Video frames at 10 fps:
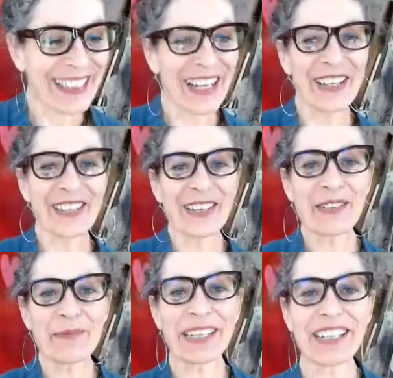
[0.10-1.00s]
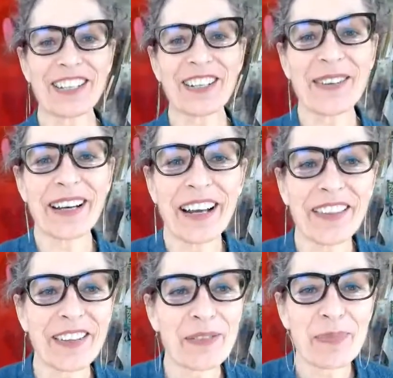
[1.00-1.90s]
everybody doing on this
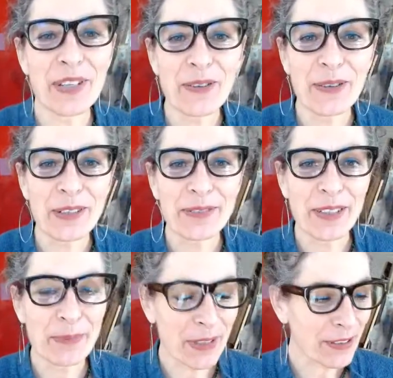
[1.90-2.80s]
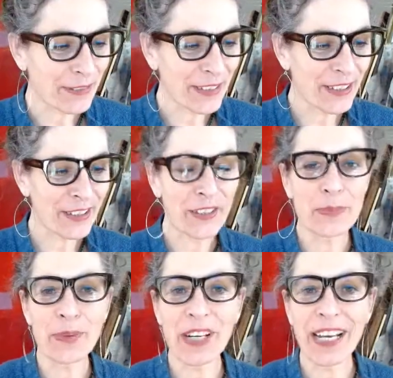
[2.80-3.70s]
beautiful, beautiful
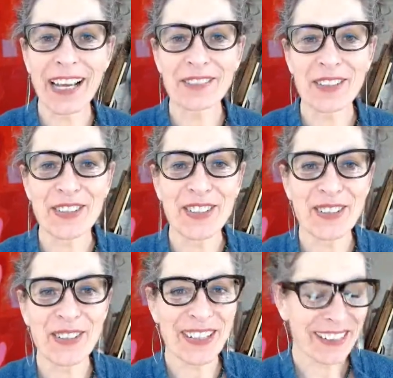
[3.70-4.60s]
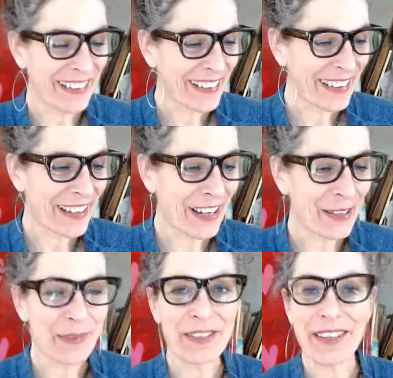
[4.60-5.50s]
spring afternoon?
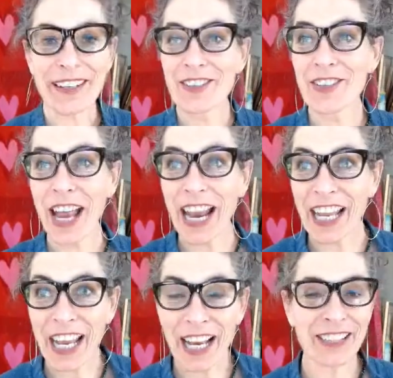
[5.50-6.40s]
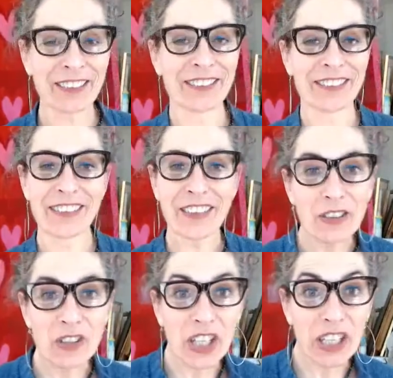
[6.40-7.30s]
The sun is shining. It's a little
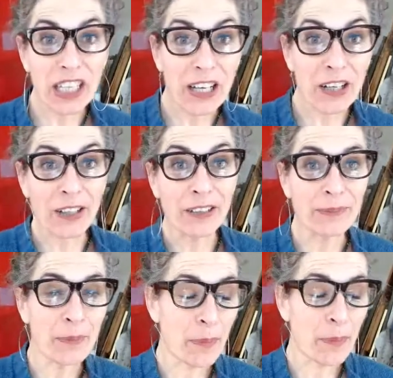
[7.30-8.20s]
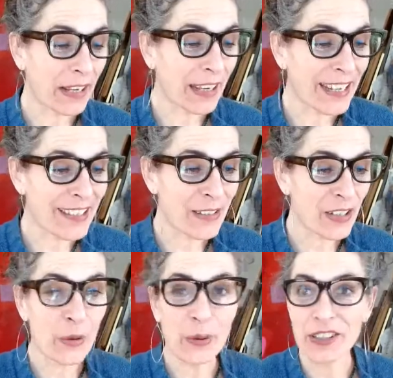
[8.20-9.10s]
chilly here, but it's
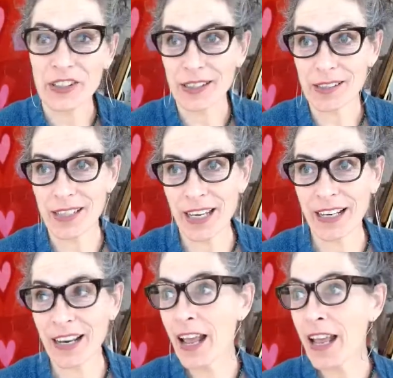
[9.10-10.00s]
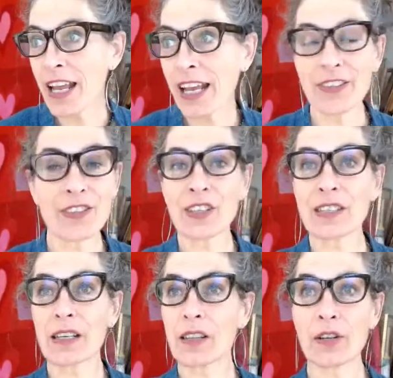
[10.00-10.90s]
gorgeous. And it's just,
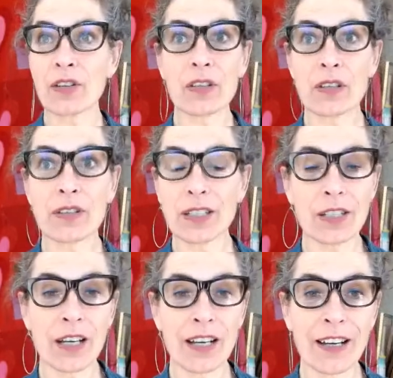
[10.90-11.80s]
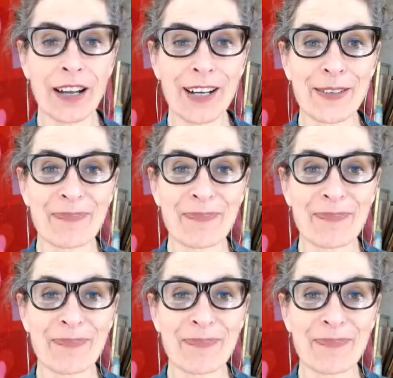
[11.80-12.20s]
there's such a,